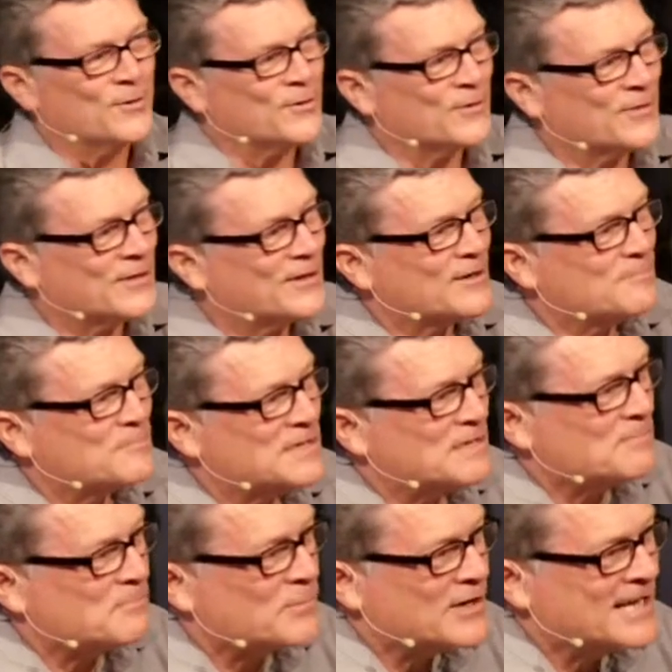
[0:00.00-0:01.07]
or they're to be
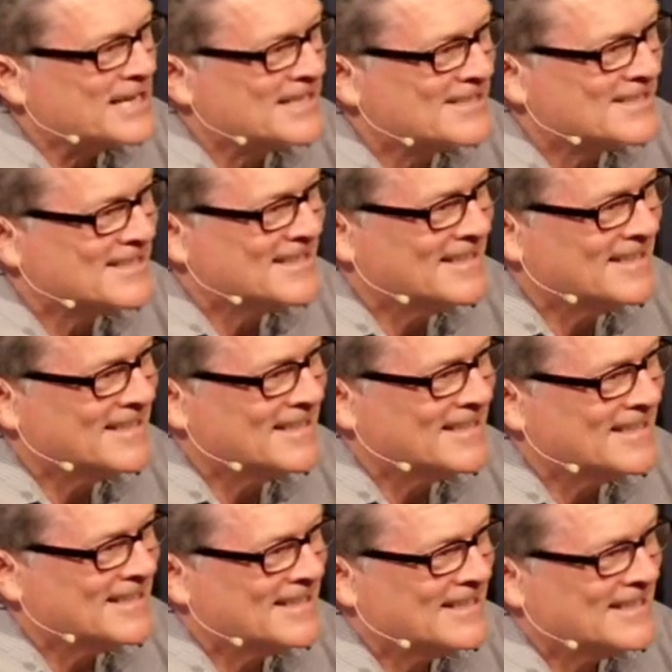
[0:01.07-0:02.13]
embraced.
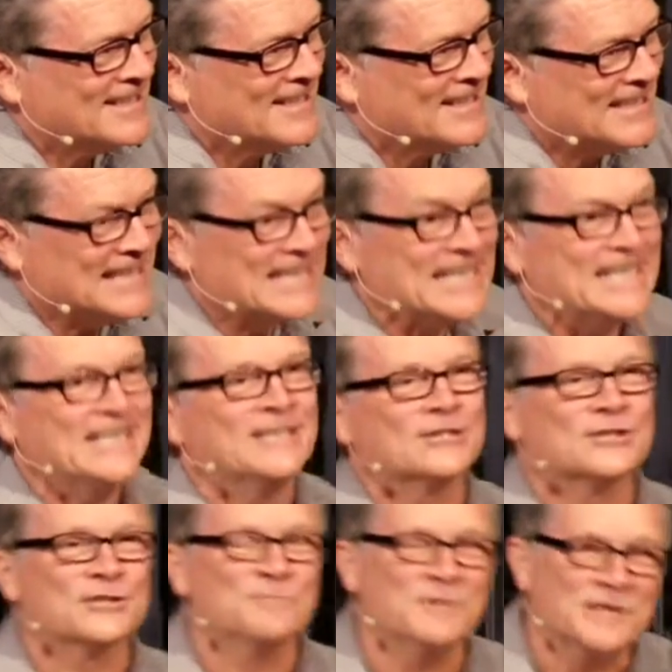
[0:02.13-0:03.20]
He
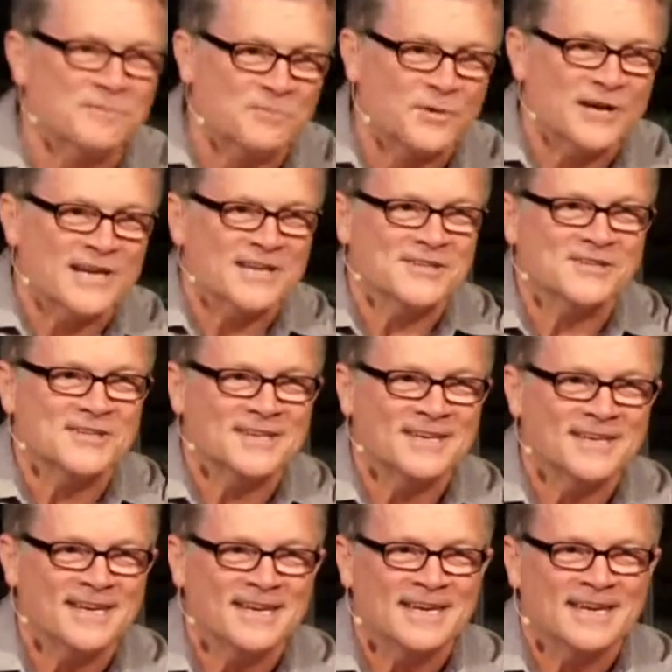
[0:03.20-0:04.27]
is to be embraced.
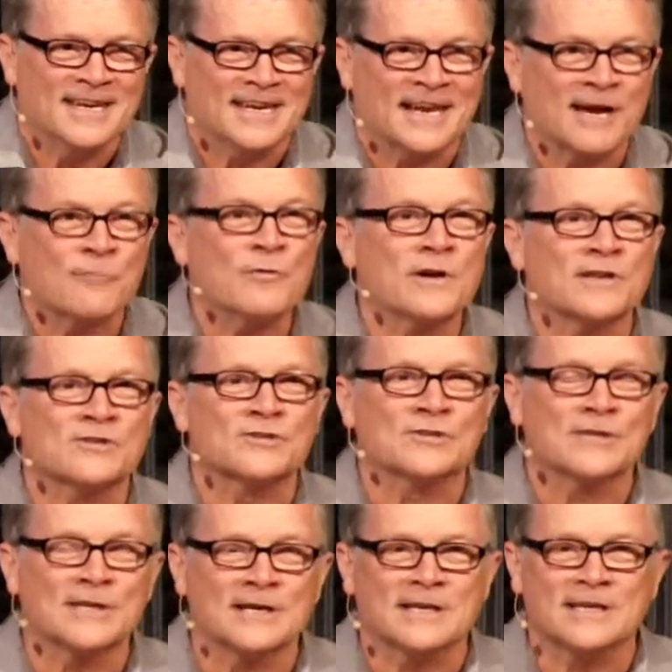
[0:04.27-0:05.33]
And I want to
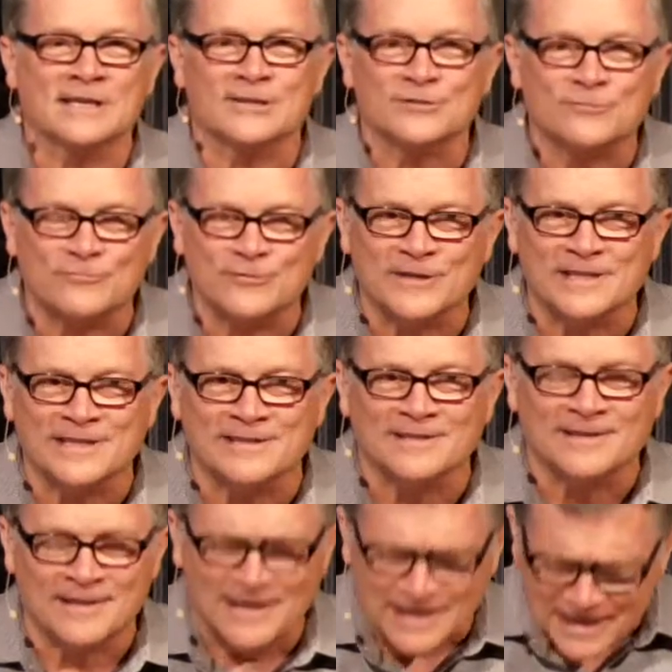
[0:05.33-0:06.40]
sit at his
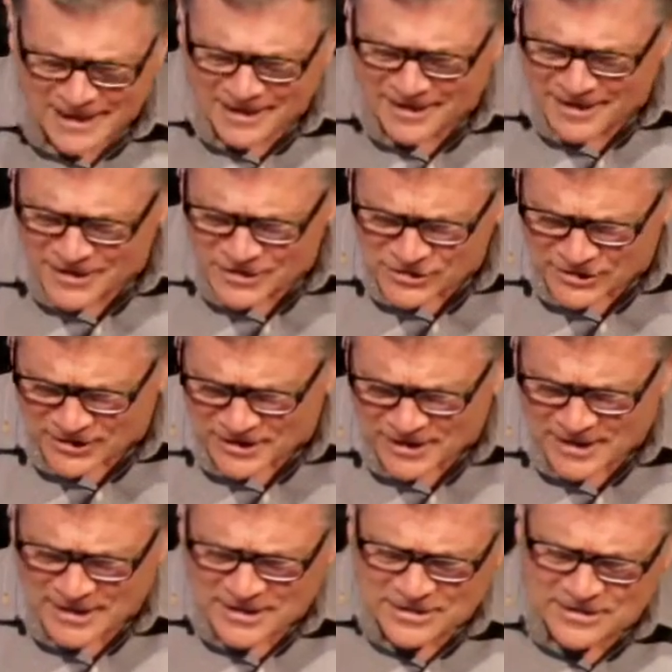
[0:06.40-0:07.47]
feet and listen
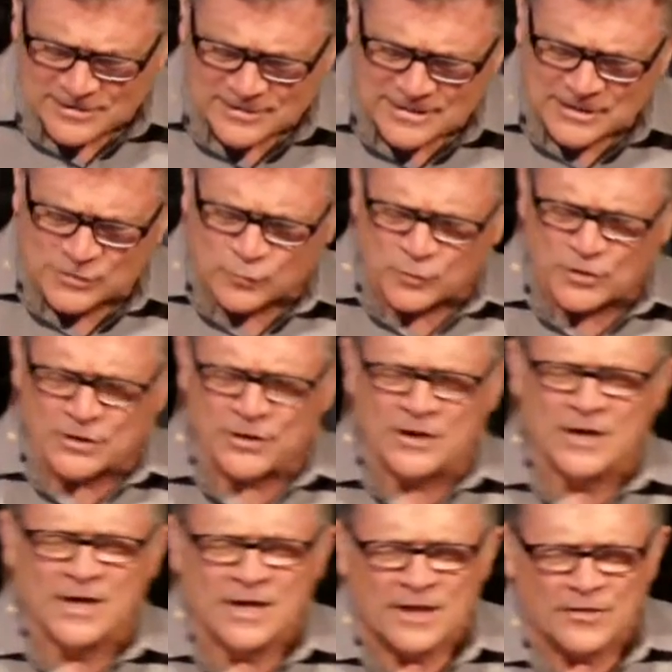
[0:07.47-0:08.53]
to his
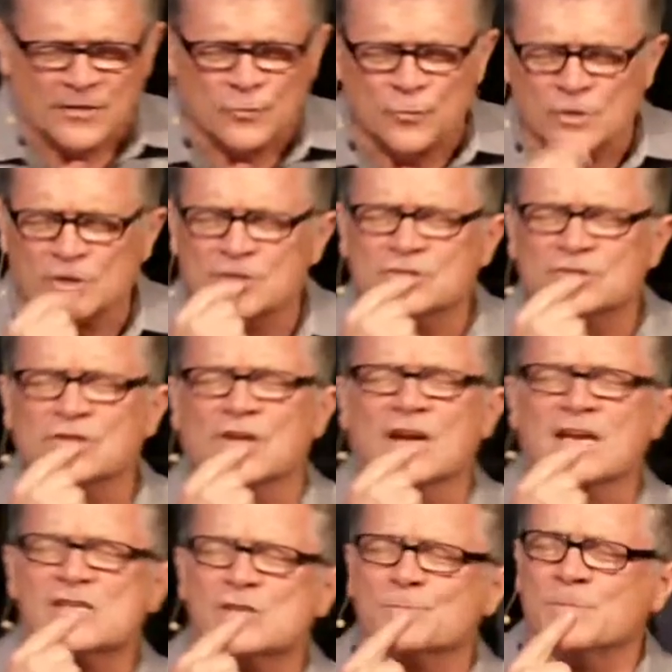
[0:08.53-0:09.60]
word. The words that
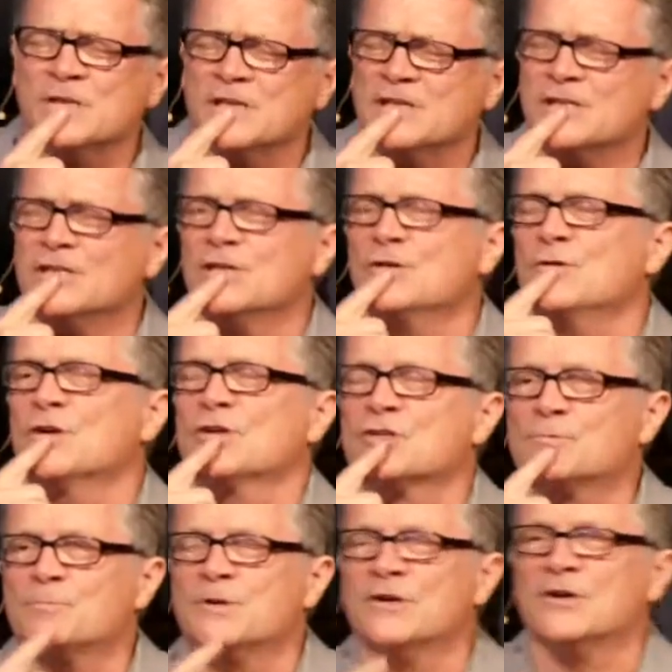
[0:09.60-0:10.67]
I speak to you are
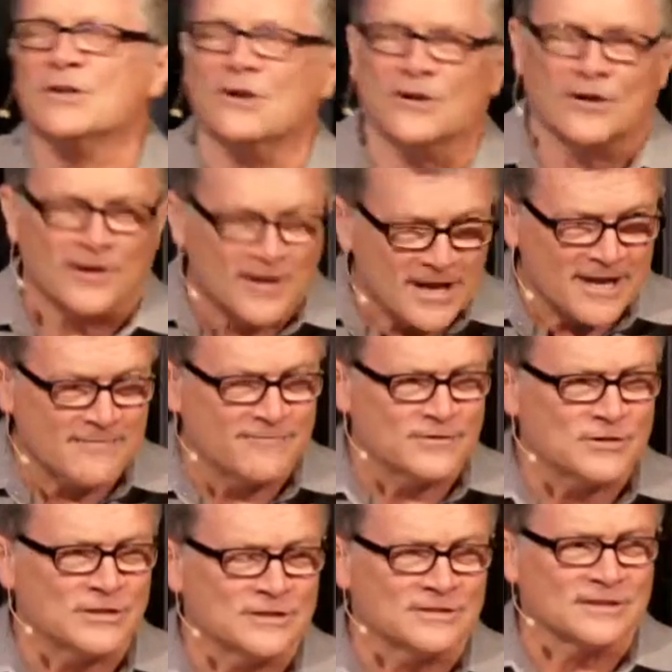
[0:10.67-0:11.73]
spirit and are life,
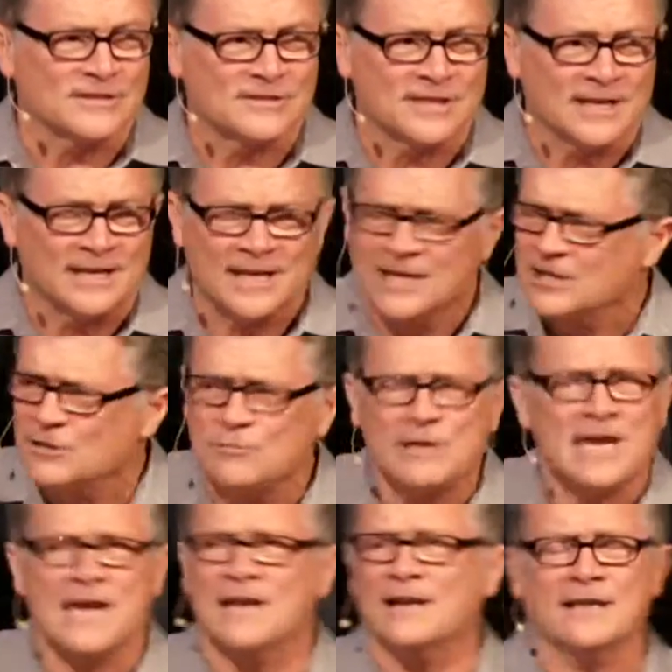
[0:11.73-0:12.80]
Jesus said. You
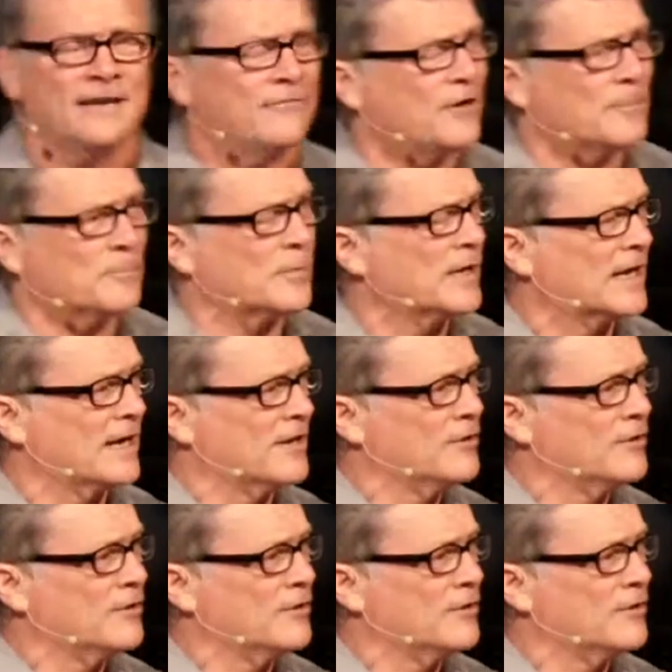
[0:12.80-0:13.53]
can't live on bread